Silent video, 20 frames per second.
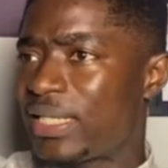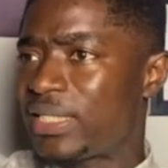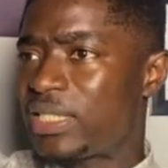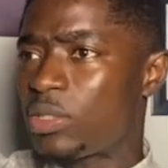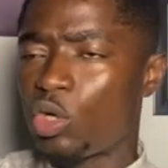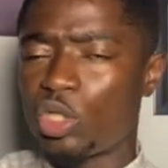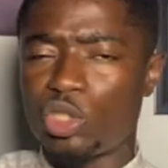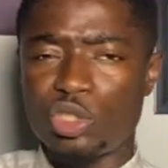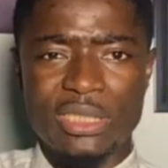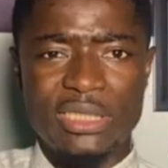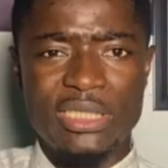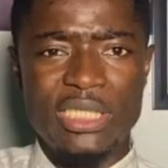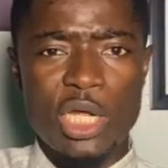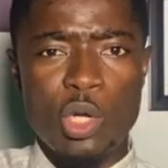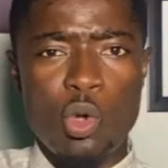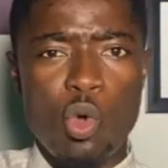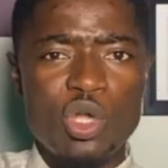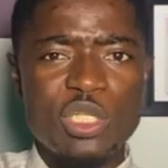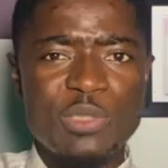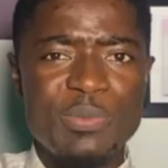see what she said
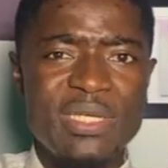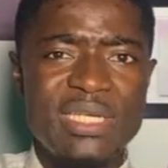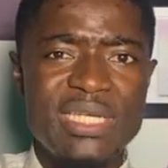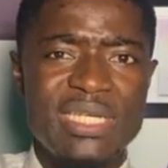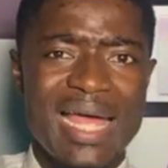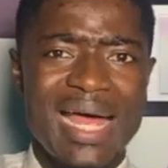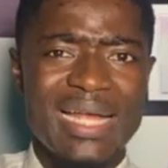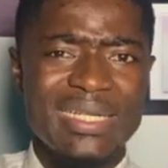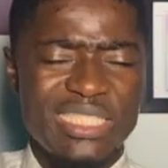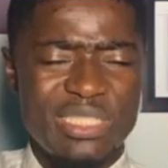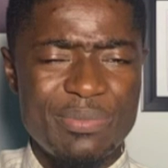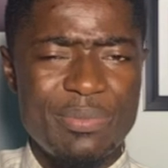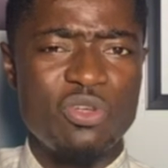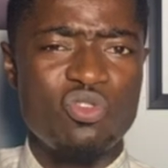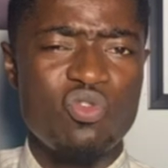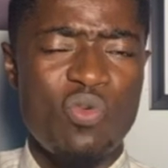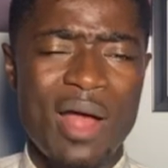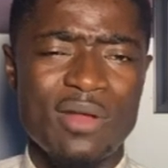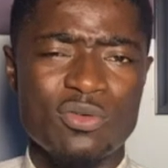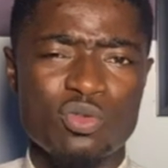goes be yes be
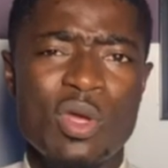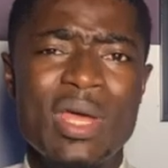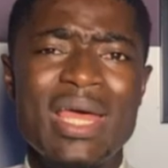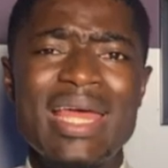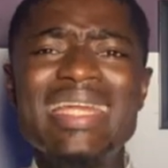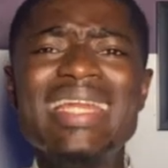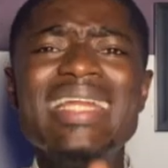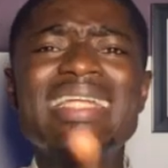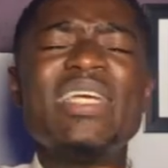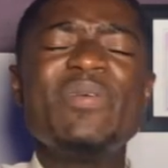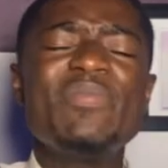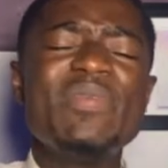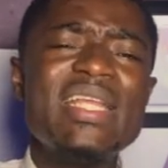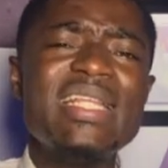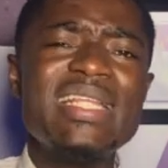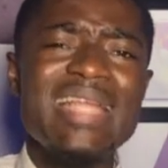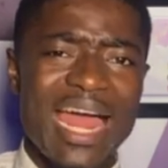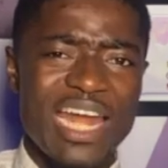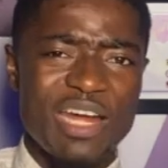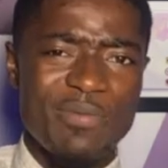to us. The team need
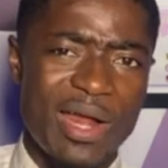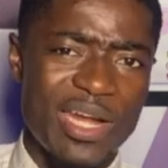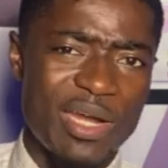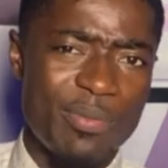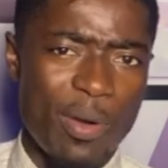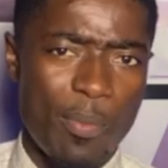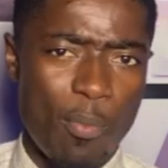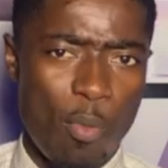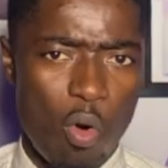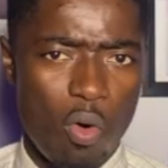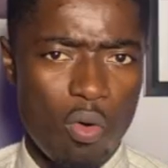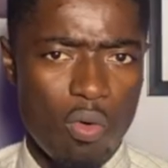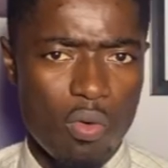Yana Manemebo.